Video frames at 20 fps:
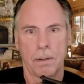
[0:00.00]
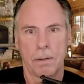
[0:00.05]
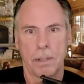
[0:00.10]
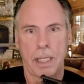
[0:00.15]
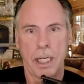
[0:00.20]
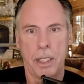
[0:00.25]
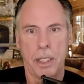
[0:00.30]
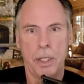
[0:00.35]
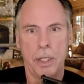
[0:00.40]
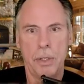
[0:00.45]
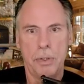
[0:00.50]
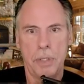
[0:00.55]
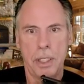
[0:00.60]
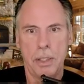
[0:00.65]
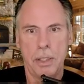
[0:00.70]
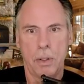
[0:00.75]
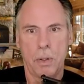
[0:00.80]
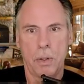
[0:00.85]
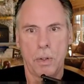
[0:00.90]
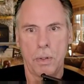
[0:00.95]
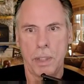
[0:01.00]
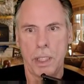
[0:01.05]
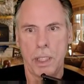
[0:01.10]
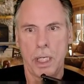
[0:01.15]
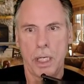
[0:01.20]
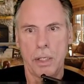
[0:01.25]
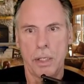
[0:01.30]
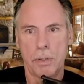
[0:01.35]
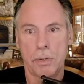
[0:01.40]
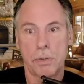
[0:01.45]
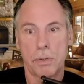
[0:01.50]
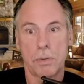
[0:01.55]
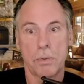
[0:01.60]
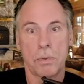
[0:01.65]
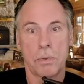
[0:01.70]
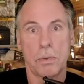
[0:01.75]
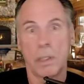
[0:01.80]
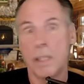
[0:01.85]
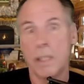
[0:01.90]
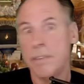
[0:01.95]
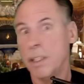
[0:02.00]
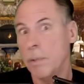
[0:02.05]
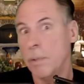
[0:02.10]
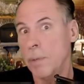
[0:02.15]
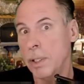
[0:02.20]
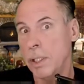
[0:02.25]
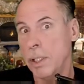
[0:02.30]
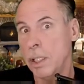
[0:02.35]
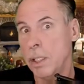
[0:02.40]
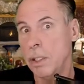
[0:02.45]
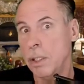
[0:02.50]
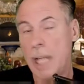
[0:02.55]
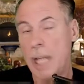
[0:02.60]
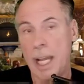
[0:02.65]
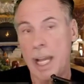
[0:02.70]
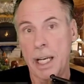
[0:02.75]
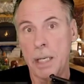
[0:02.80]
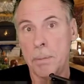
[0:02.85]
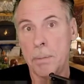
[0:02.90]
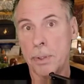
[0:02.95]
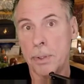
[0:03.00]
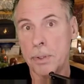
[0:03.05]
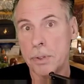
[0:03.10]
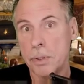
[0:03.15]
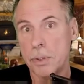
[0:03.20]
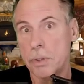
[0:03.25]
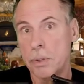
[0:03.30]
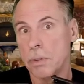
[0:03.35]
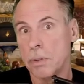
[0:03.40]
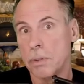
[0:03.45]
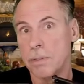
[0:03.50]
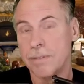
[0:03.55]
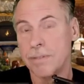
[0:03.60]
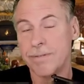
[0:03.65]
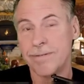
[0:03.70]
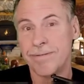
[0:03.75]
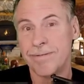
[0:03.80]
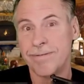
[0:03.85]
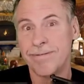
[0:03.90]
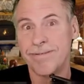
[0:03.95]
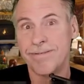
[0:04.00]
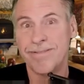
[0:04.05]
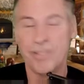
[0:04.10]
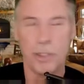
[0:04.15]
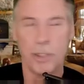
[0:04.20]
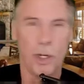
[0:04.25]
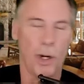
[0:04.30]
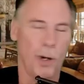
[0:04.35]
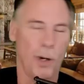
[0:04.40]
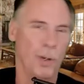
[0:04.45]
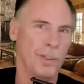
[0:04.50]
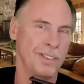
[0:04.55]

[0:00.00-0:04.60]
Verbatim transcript: Can you see the Holy Ghost living within any person? No.